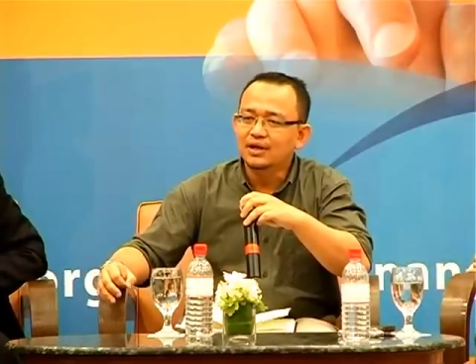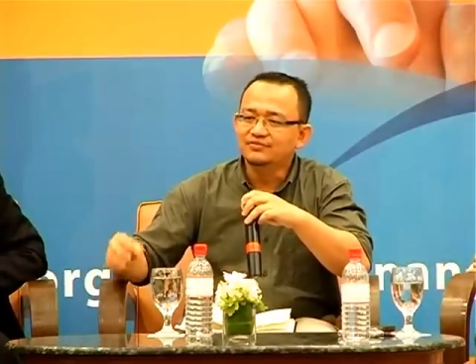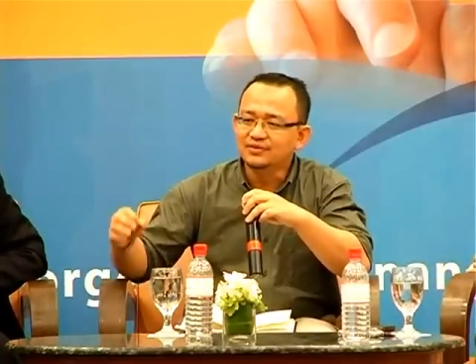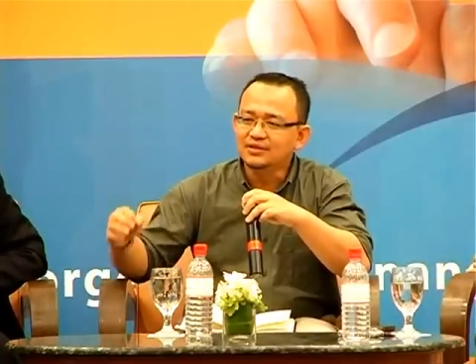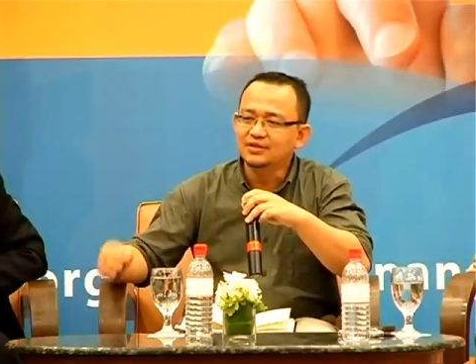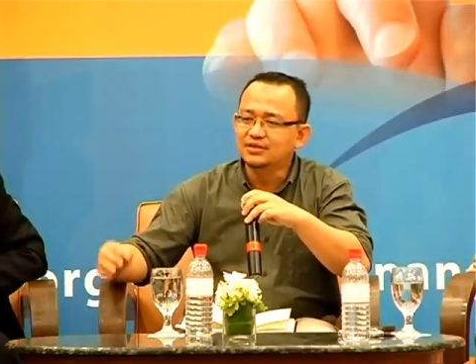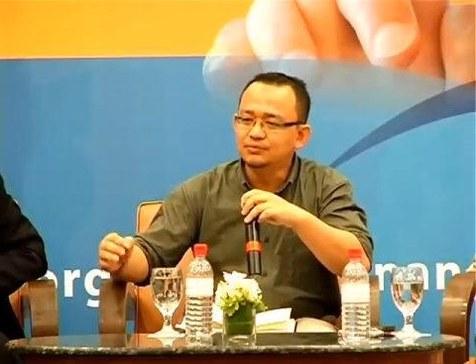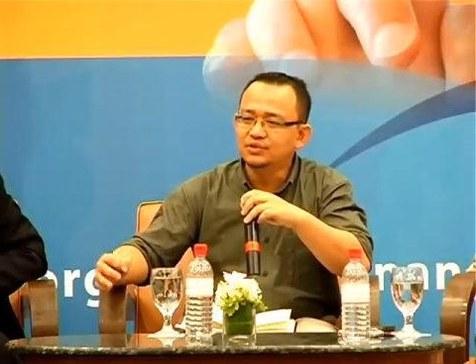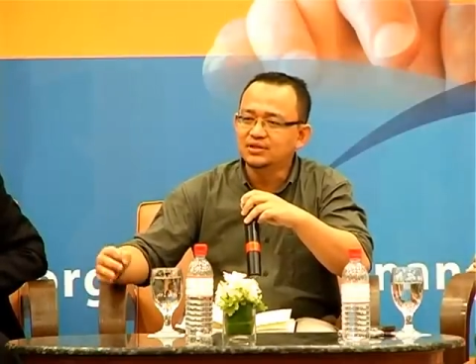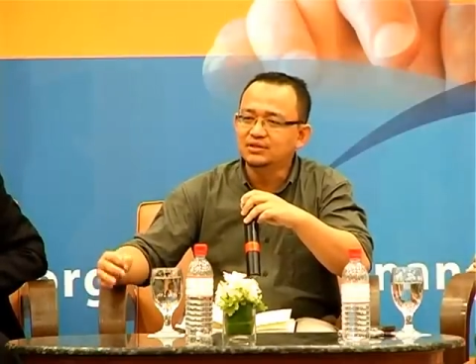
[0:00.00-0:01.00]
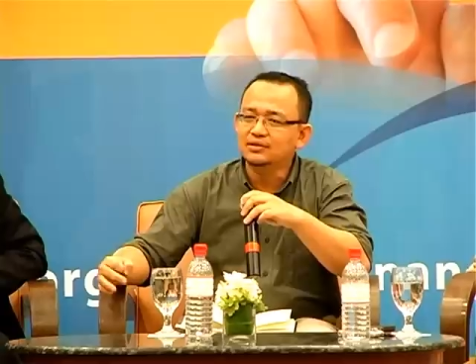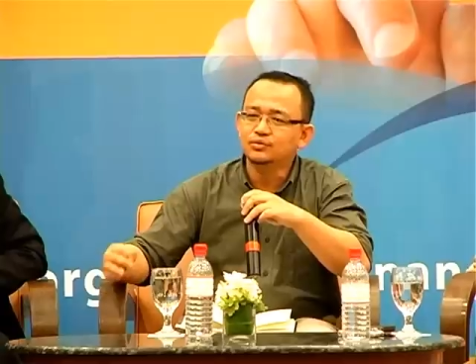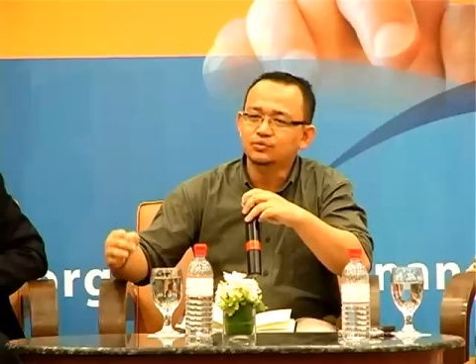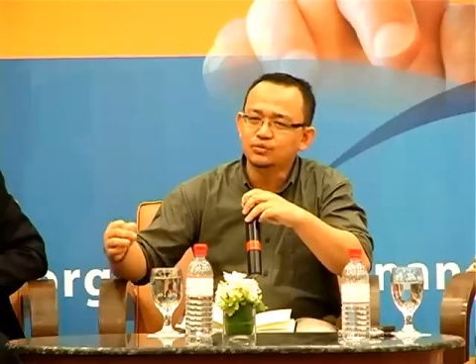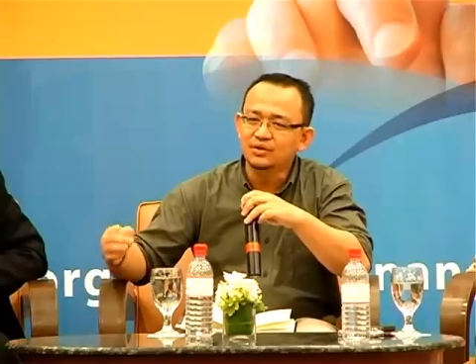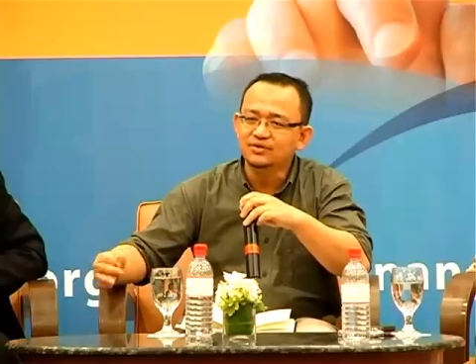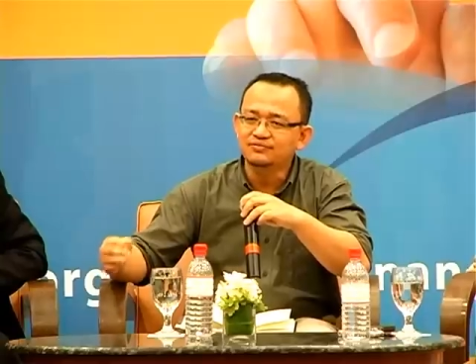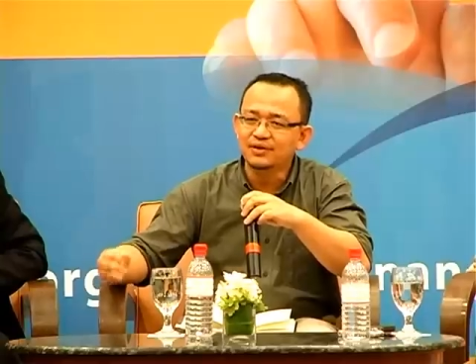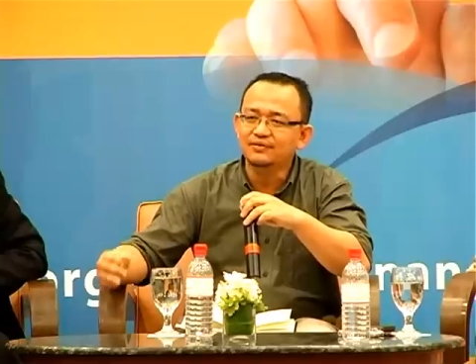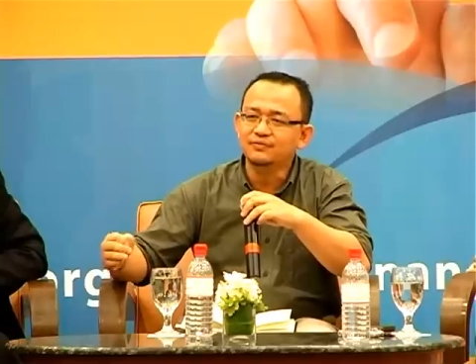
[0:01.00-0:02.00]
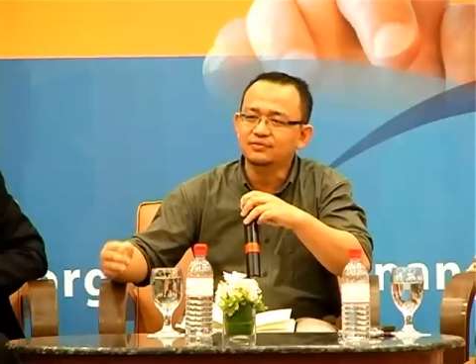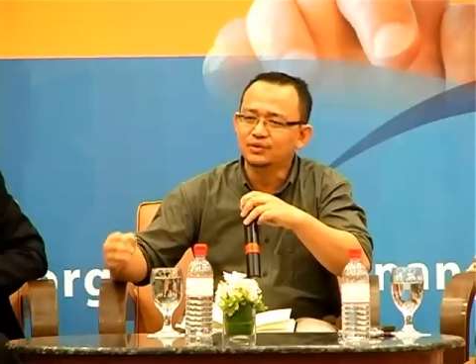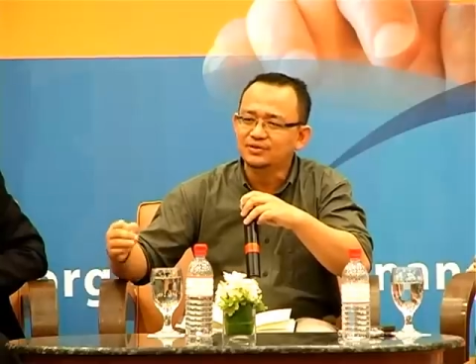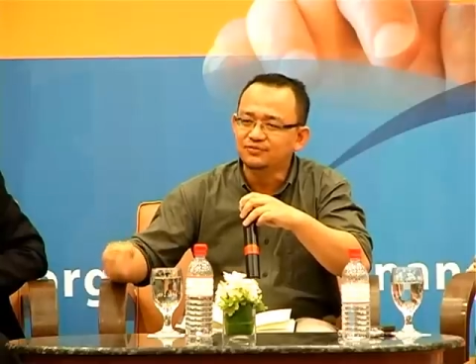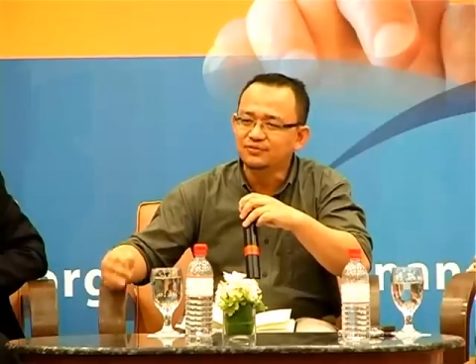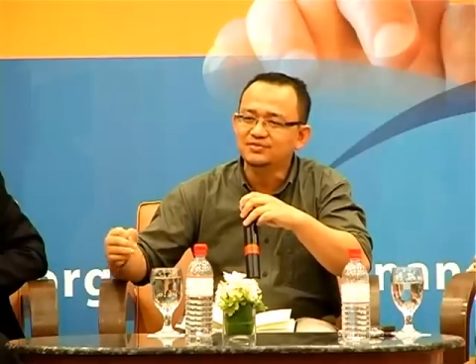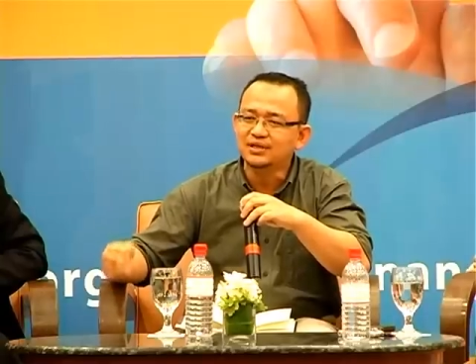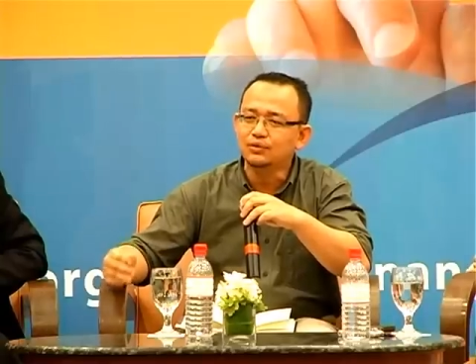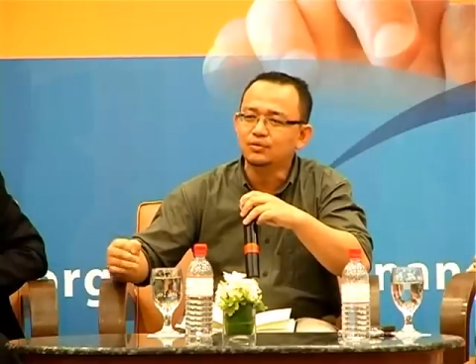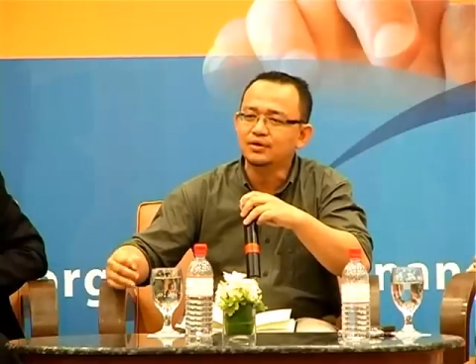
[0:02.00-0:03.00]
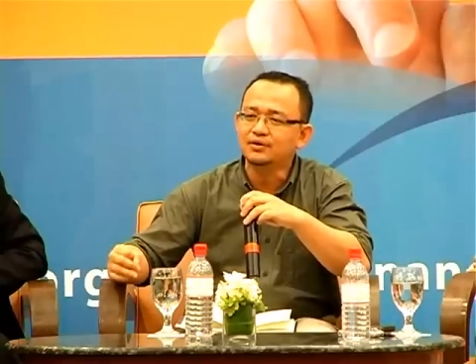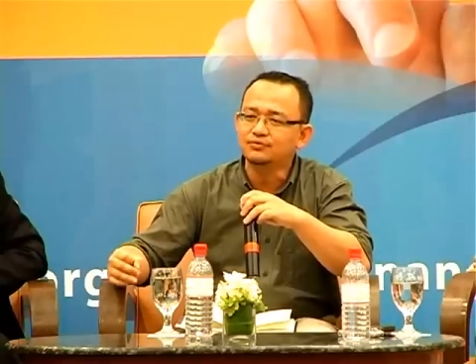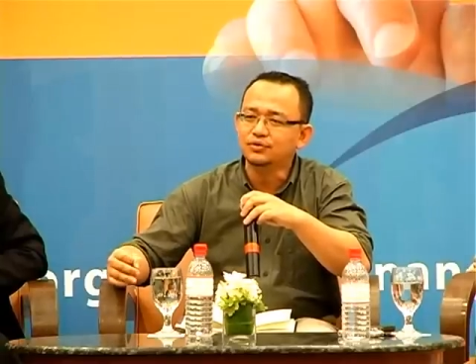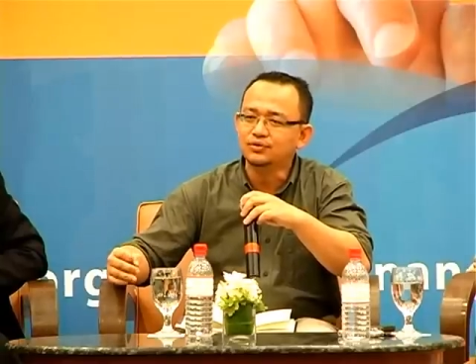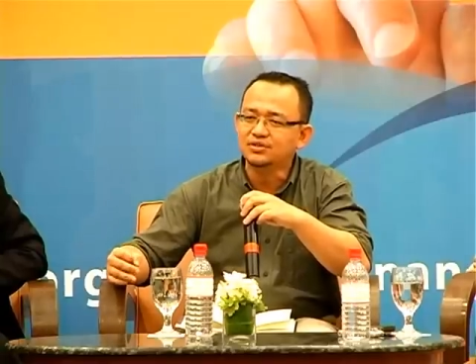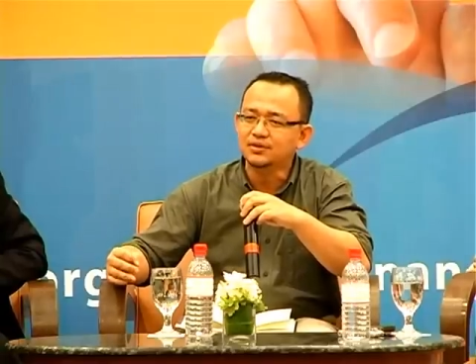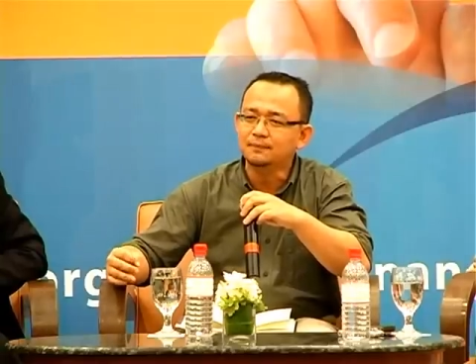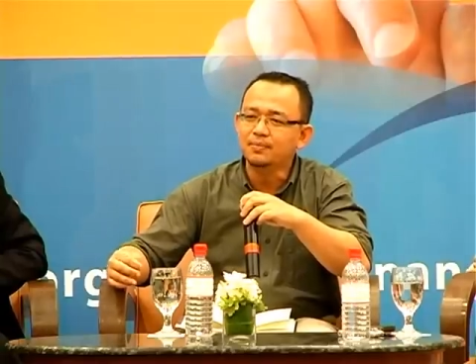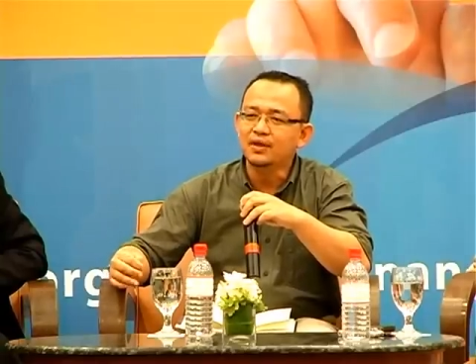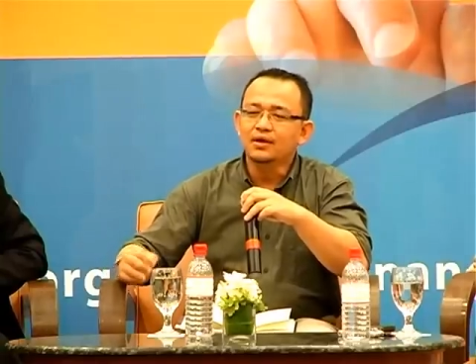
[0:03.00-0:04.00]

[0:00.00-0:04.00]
after the Egyptian 25th January revolution,